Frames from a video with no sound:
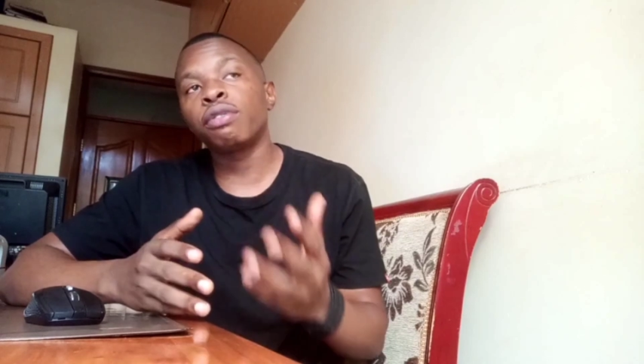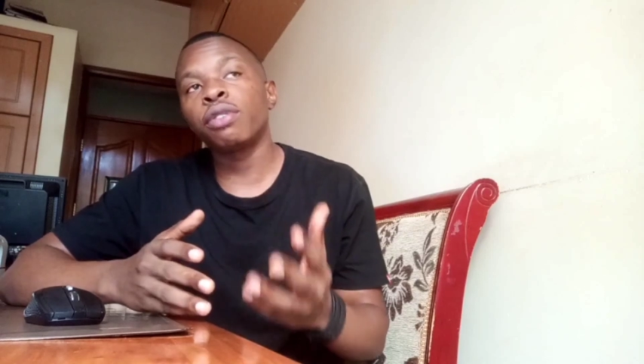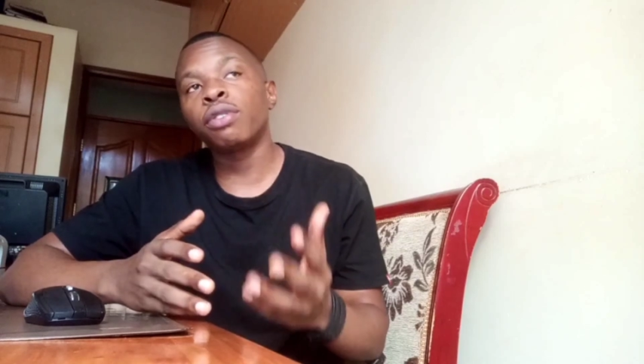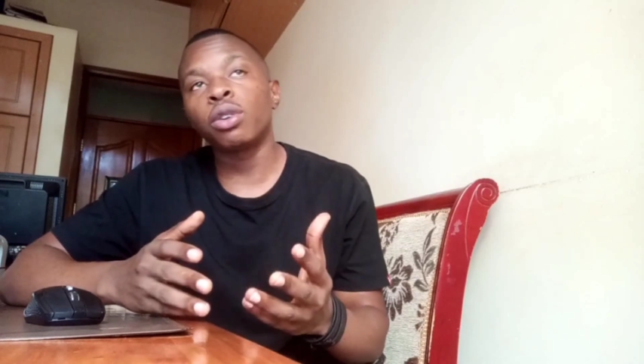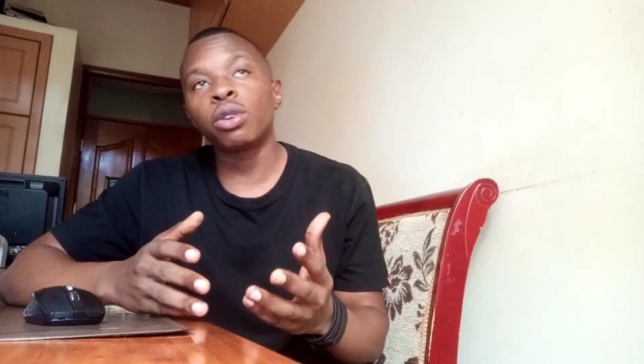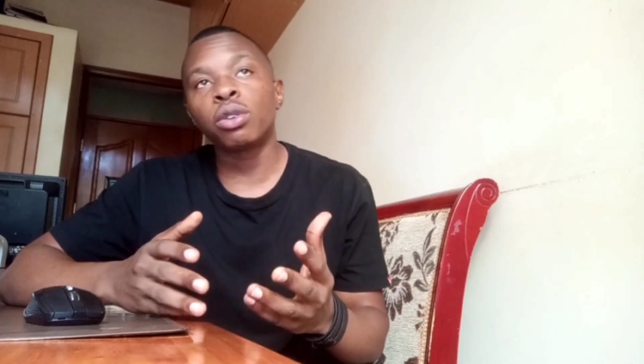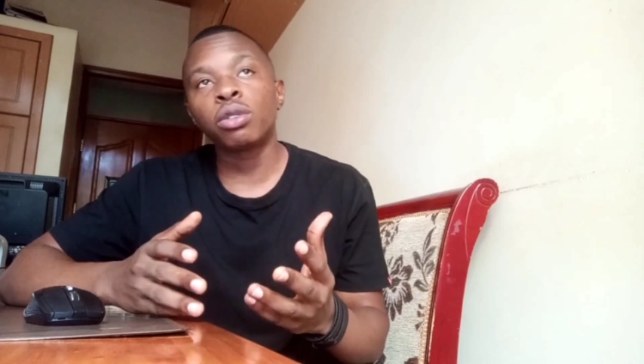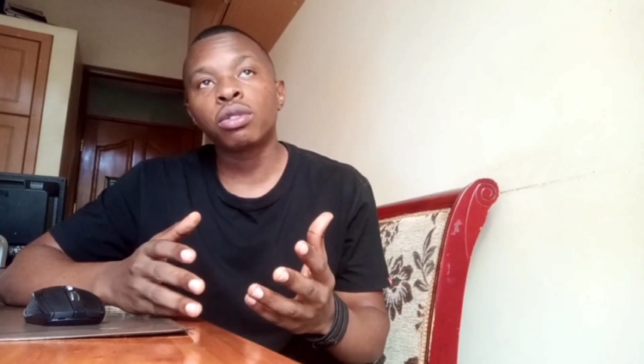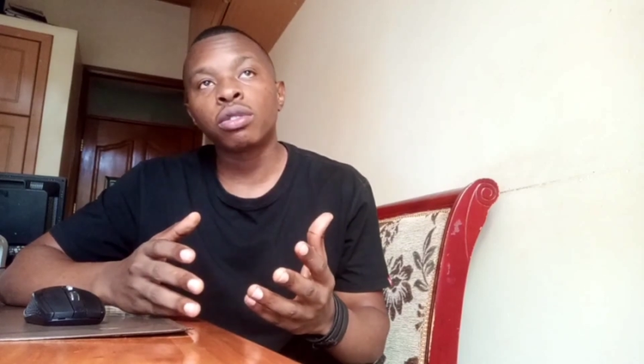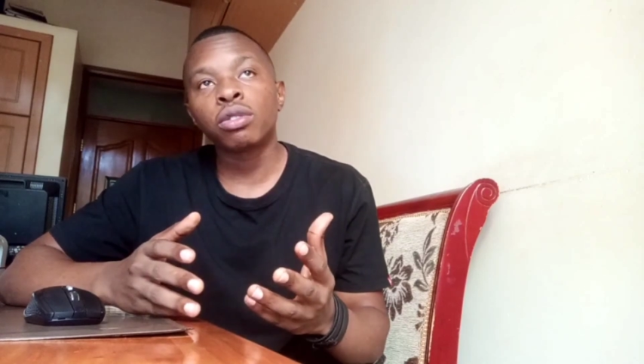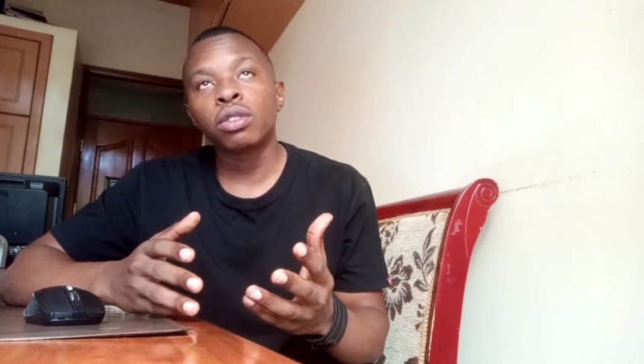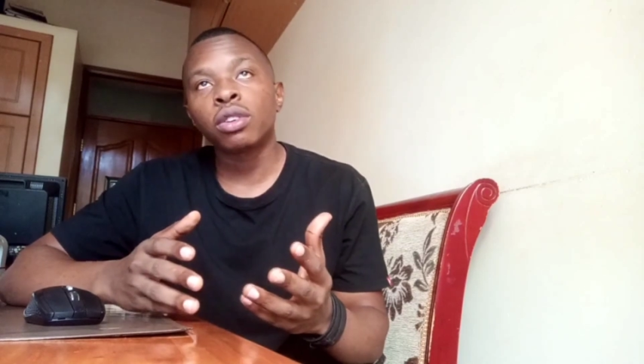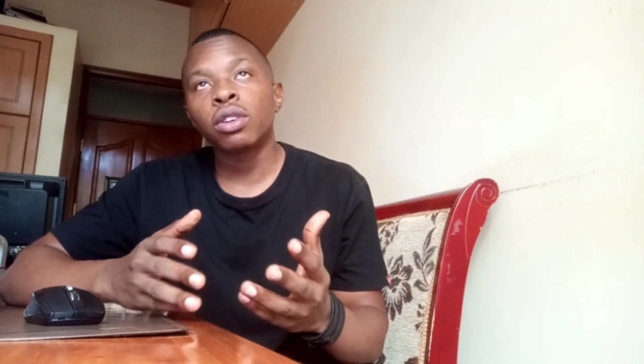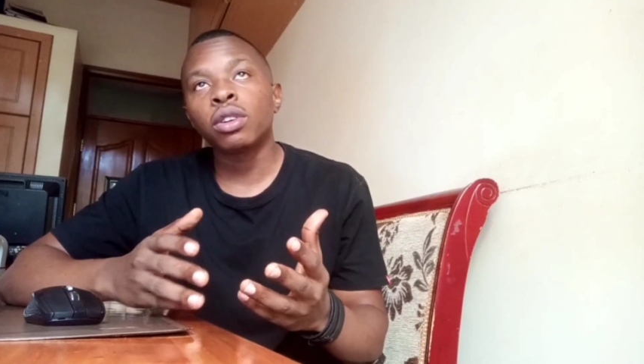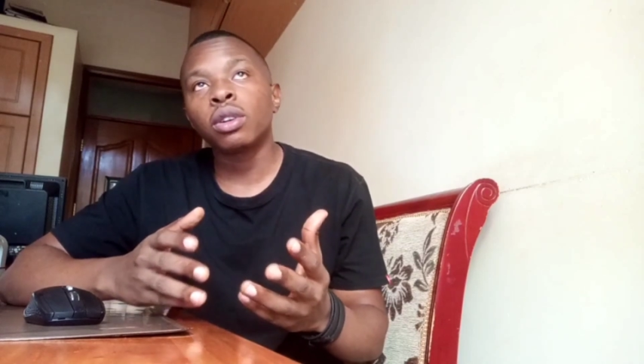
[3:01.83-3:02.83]
for
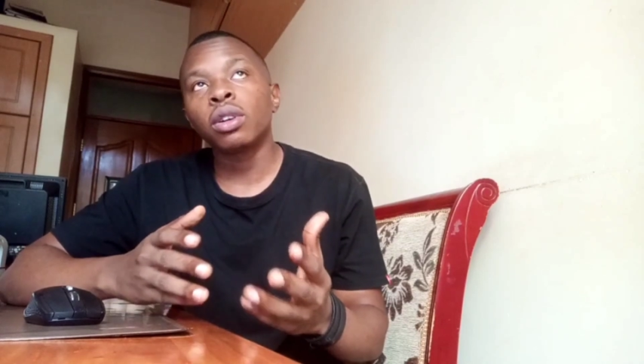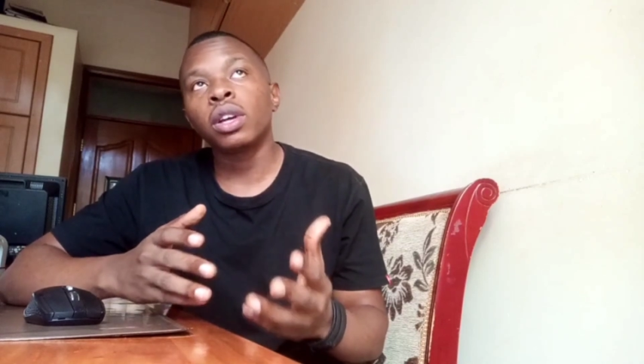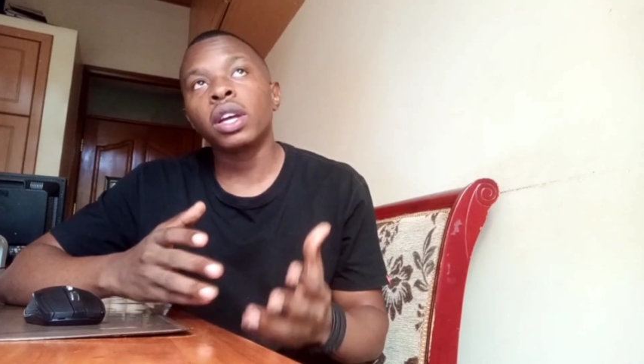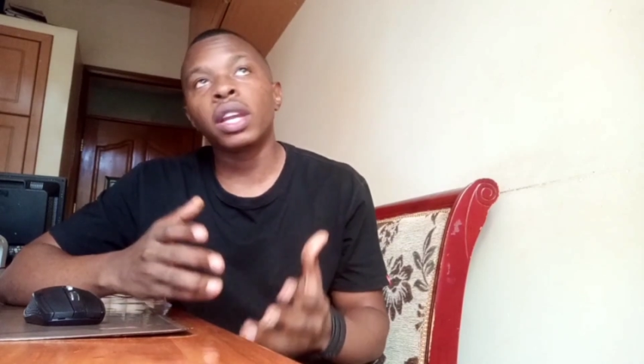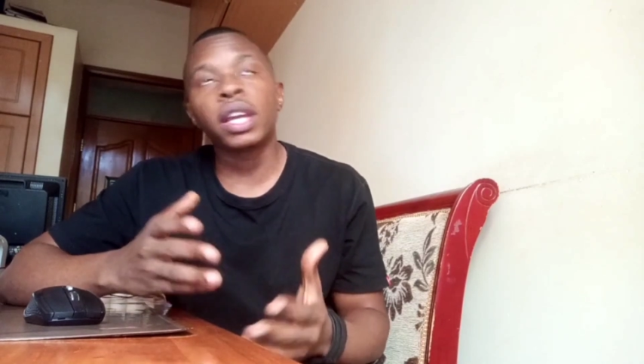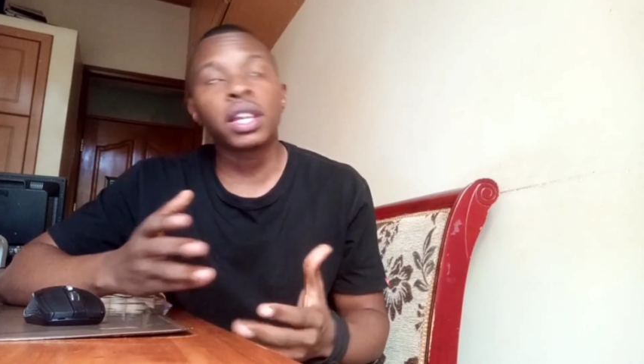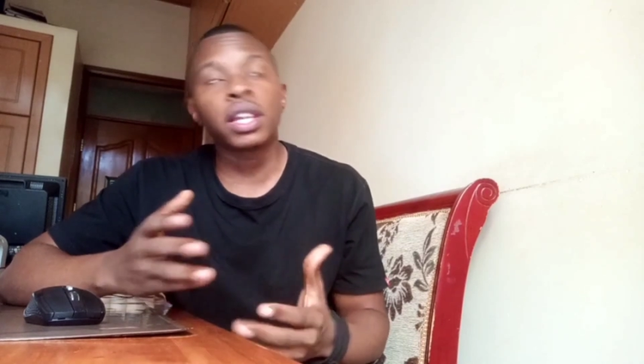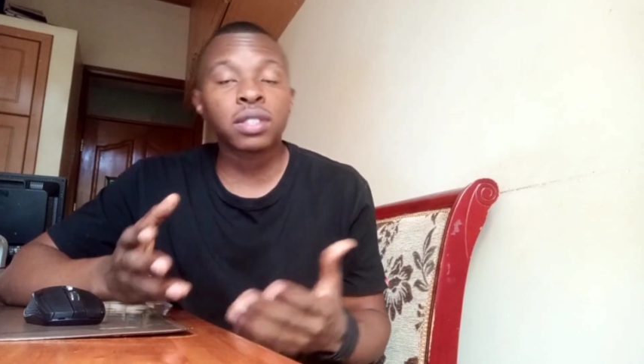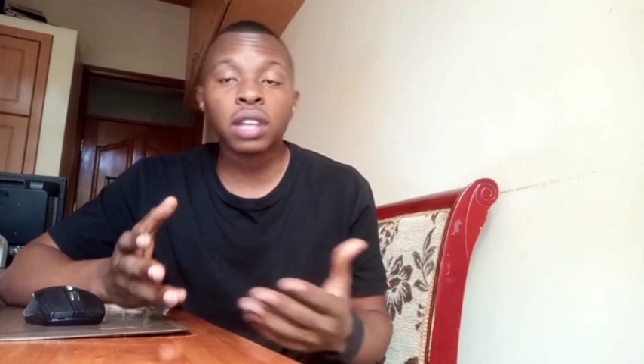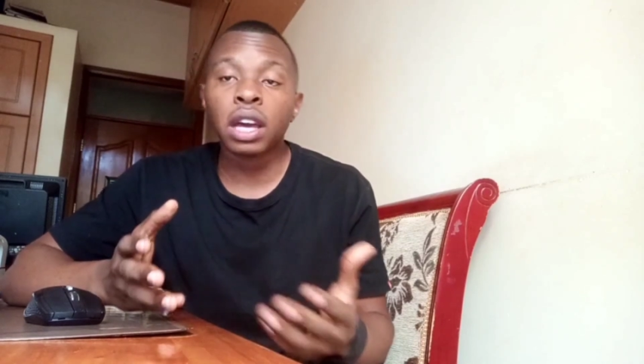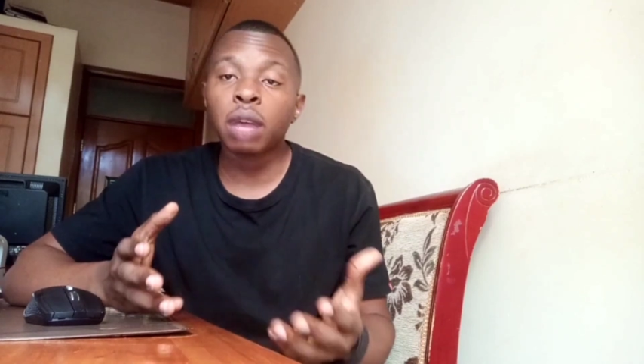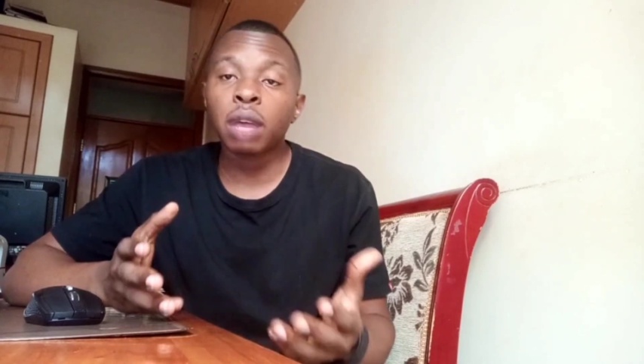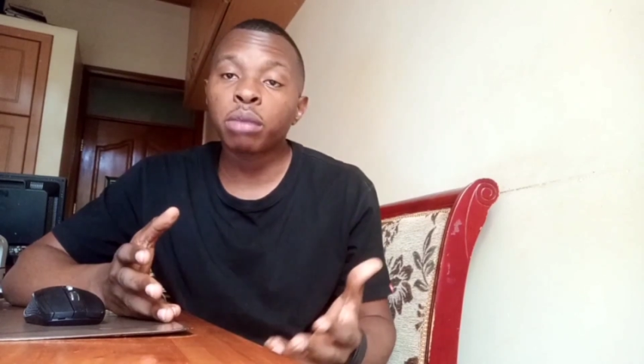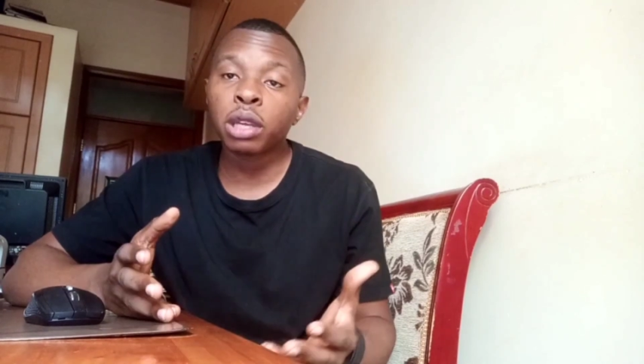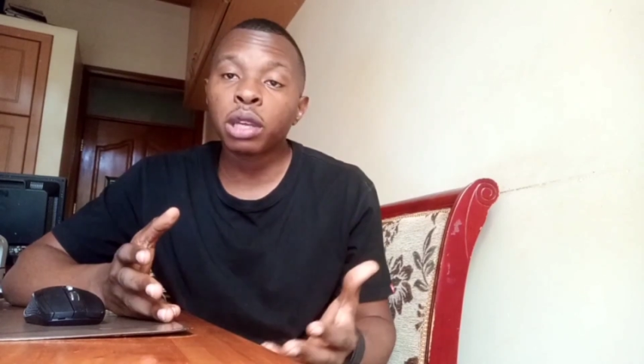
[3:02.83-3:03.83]
an
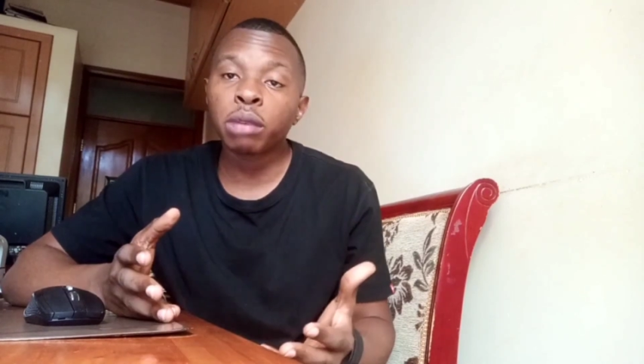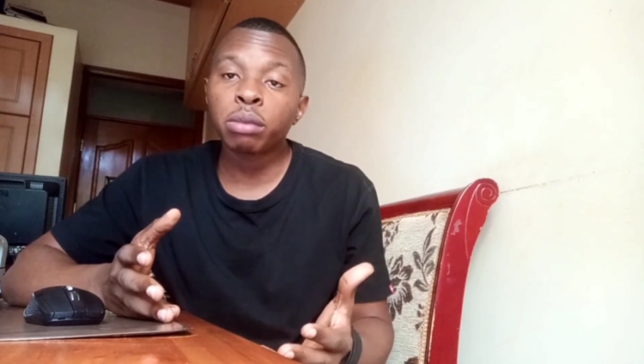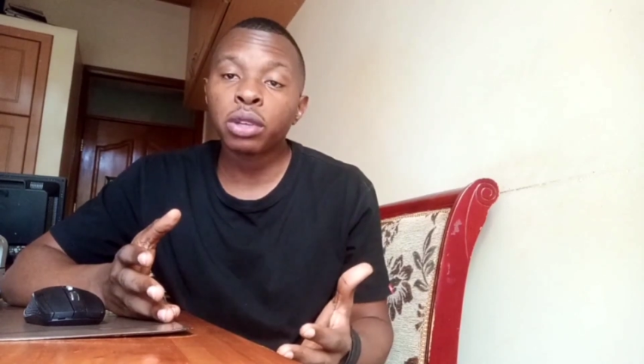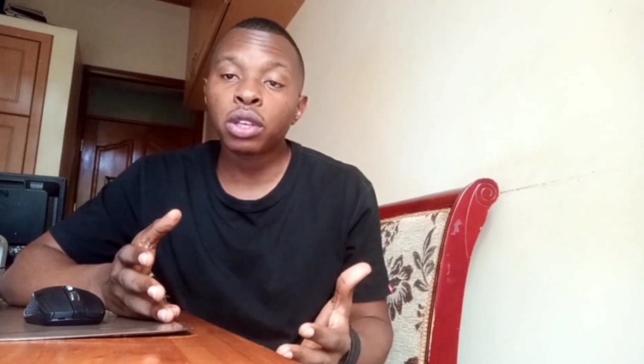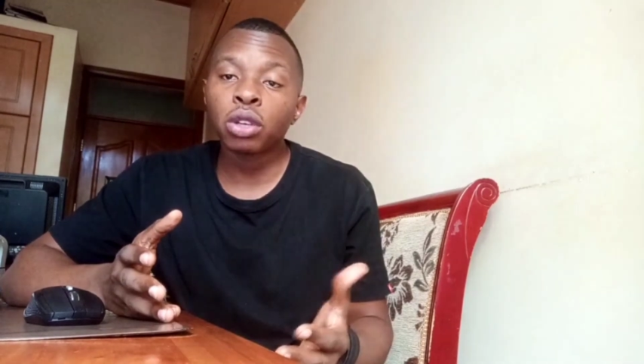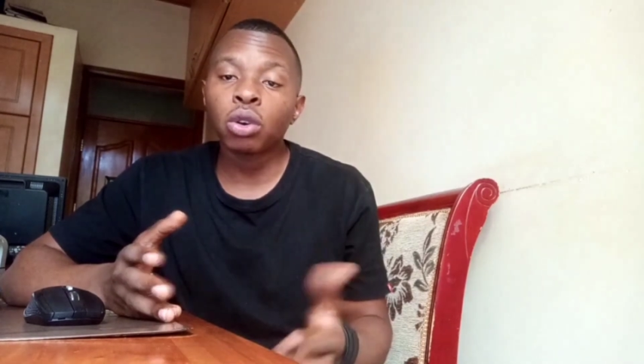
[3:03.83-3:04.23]
exam maybe,